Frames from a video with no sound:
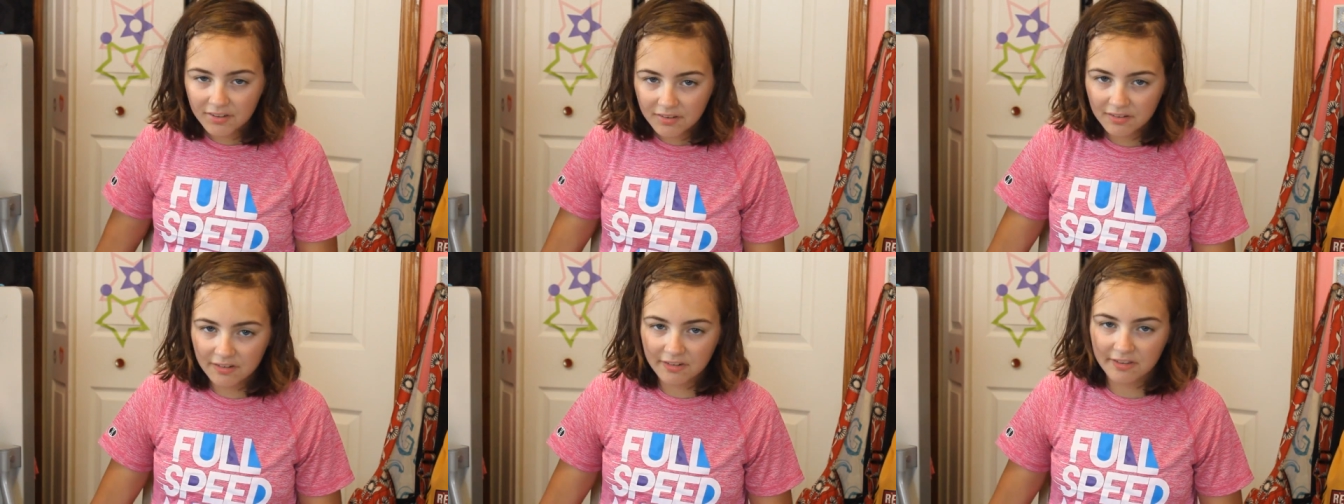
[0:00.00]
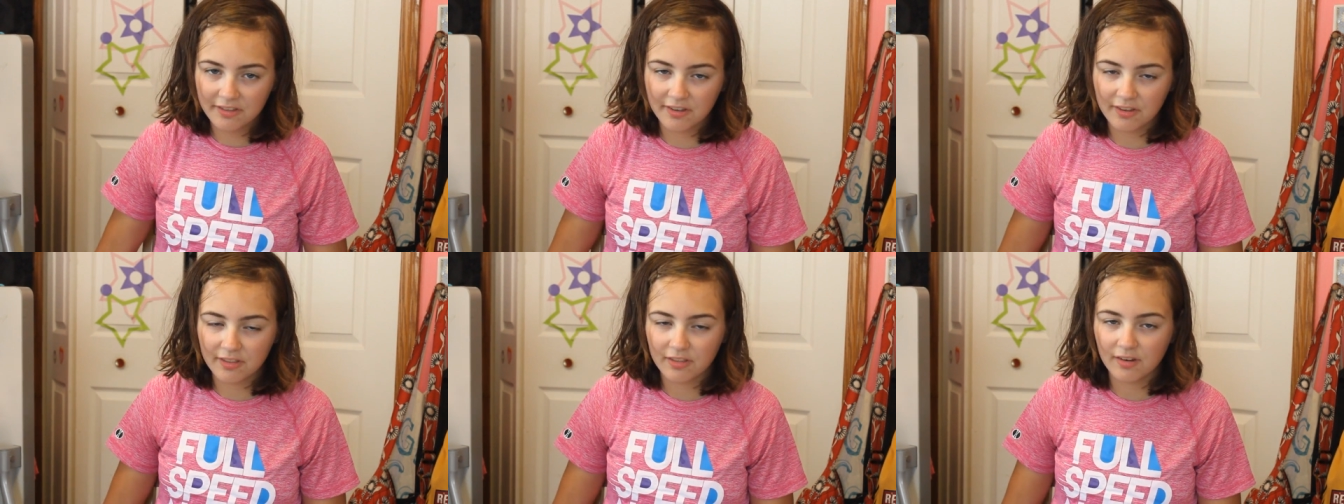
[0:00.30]
Another
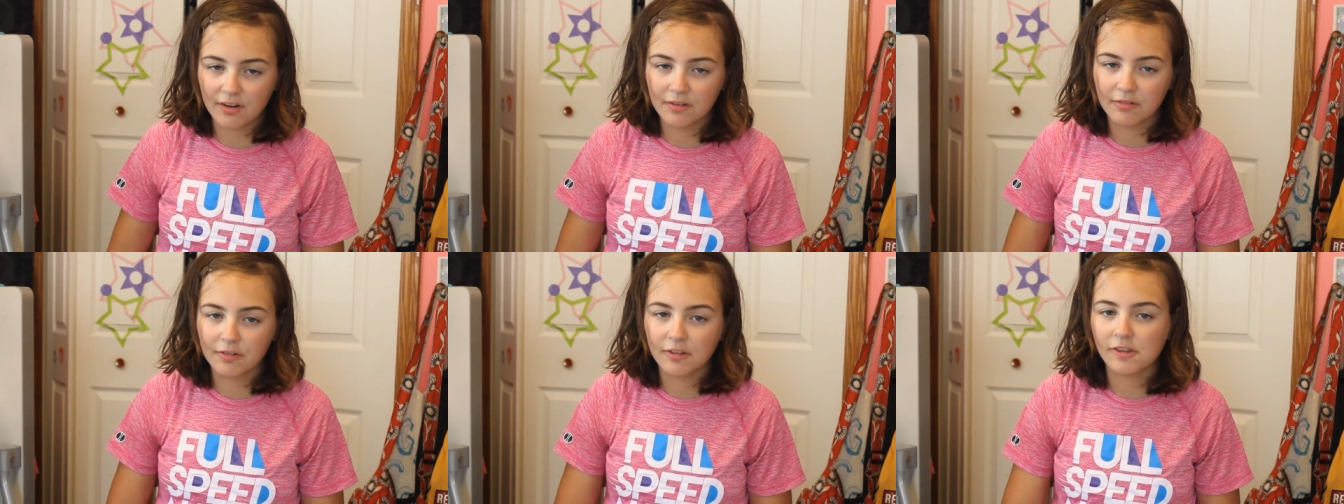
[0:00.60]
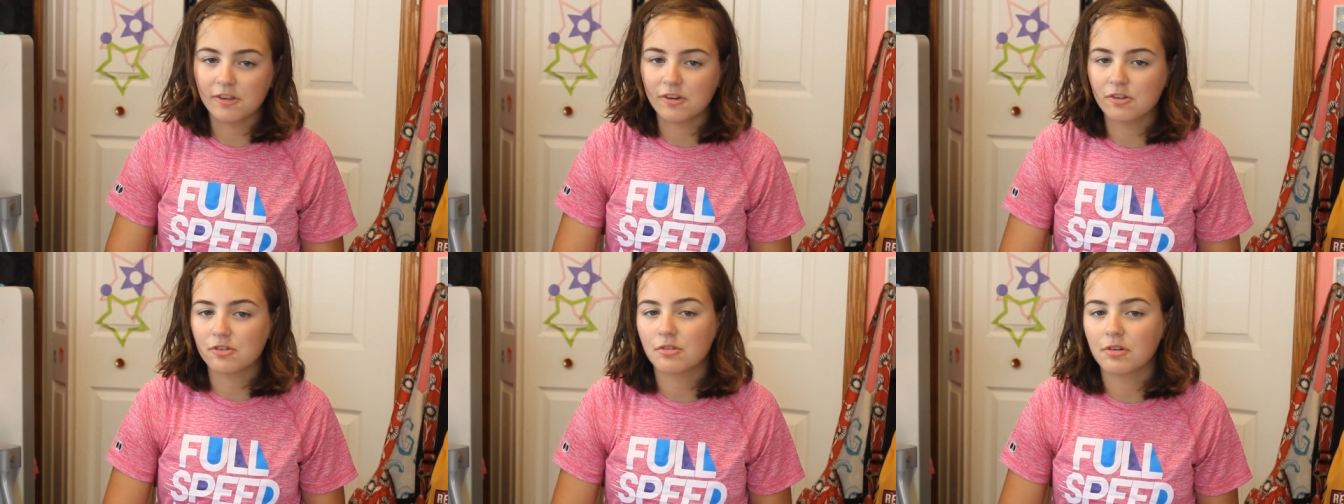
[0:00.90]
thing that I
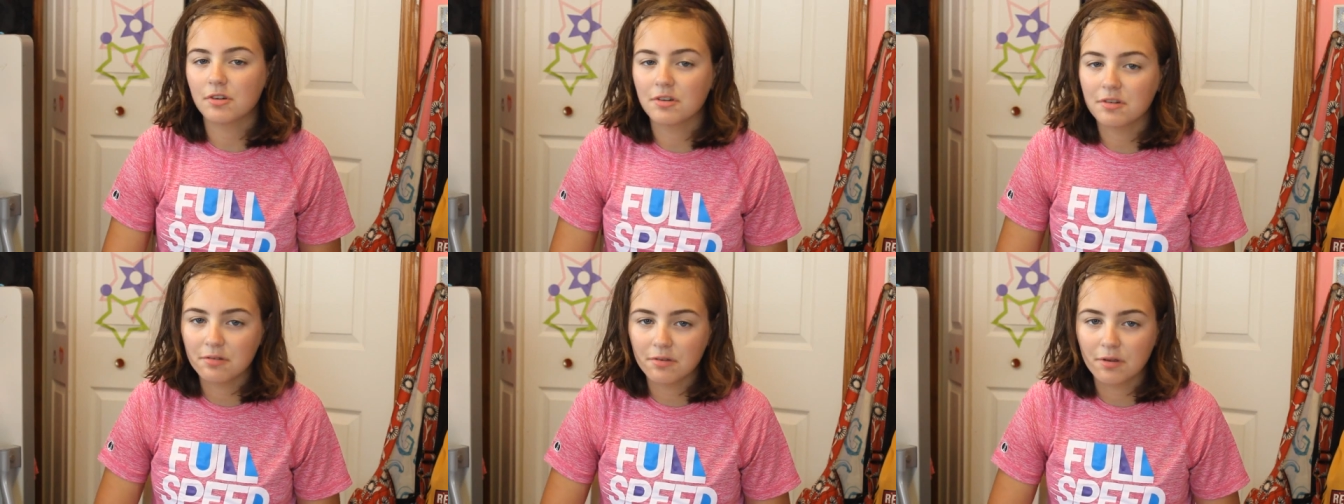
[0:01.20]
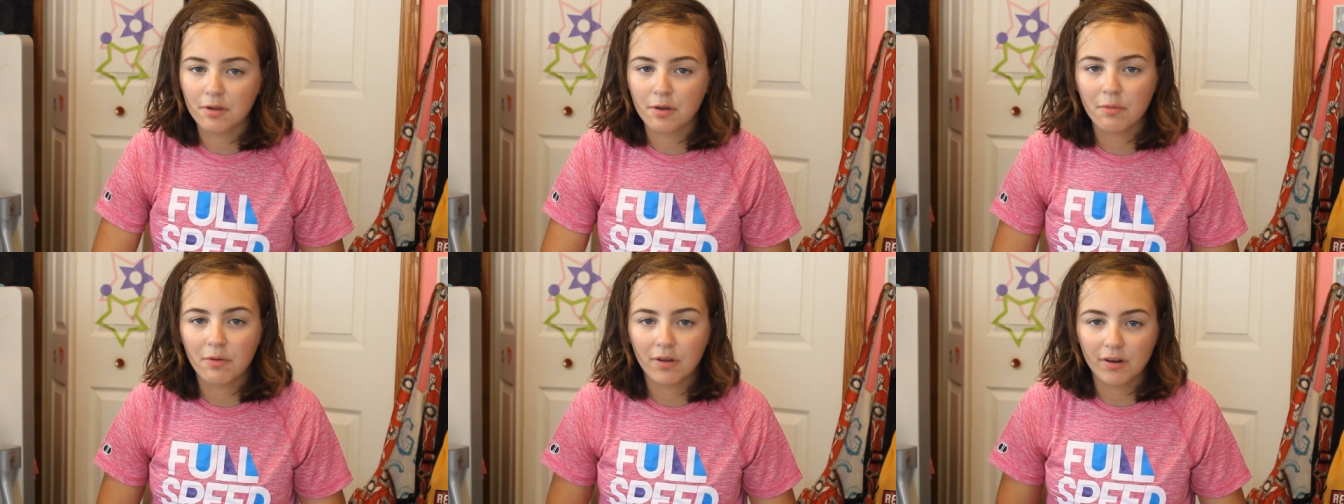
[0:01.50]
really enjoy
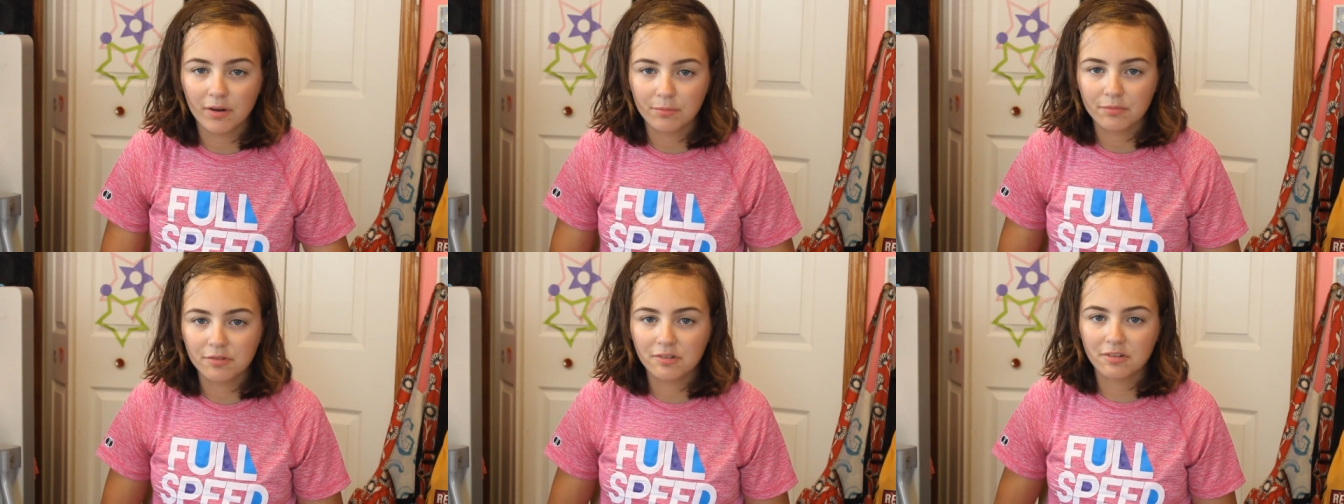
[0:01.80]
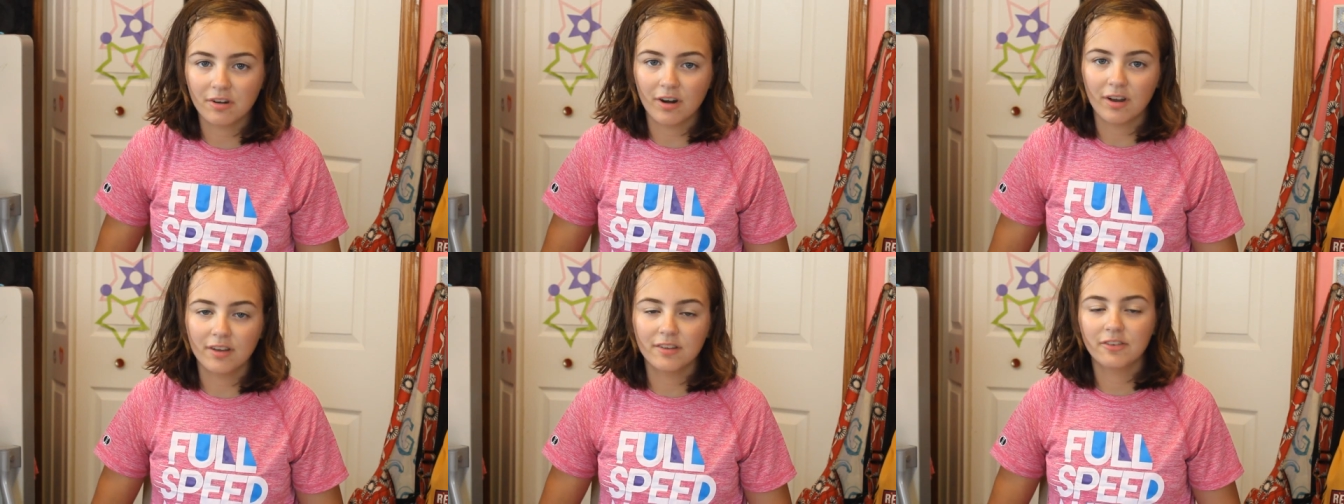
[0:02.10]
doing when I'm
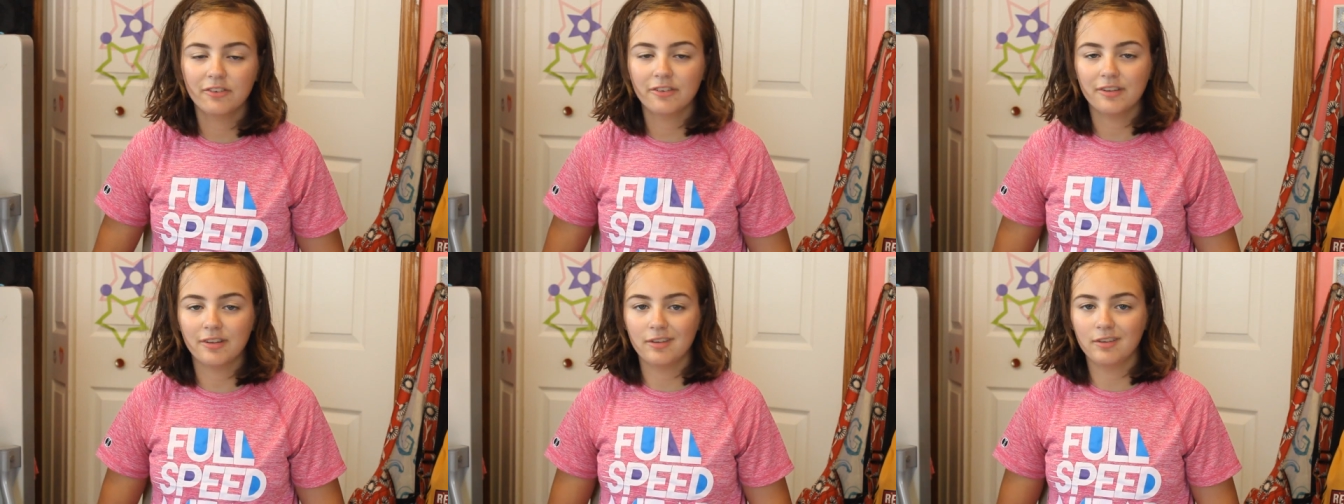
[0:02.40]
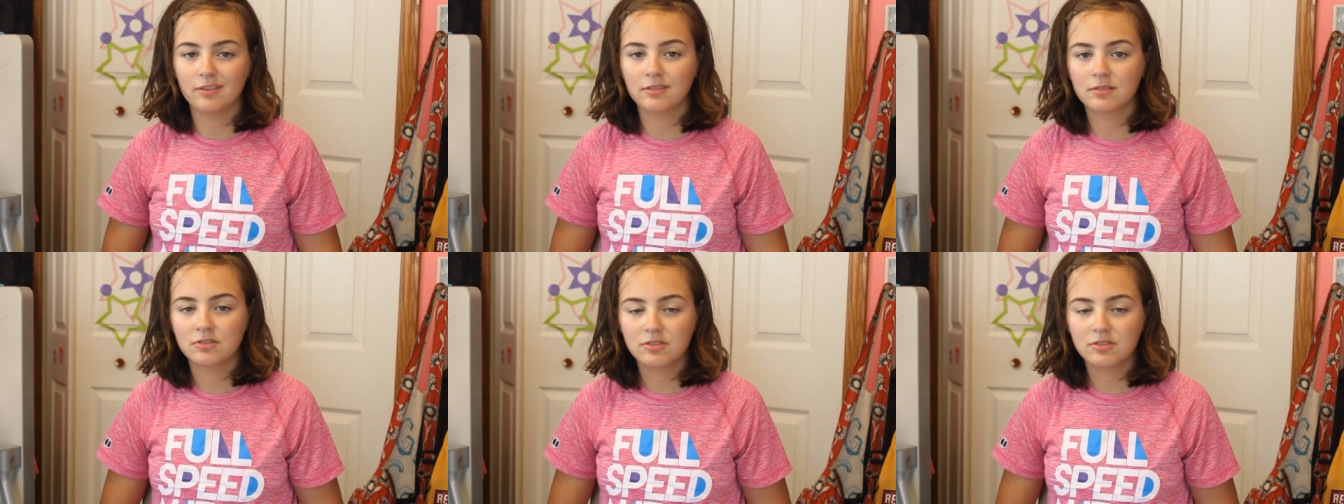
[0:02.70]
stressed is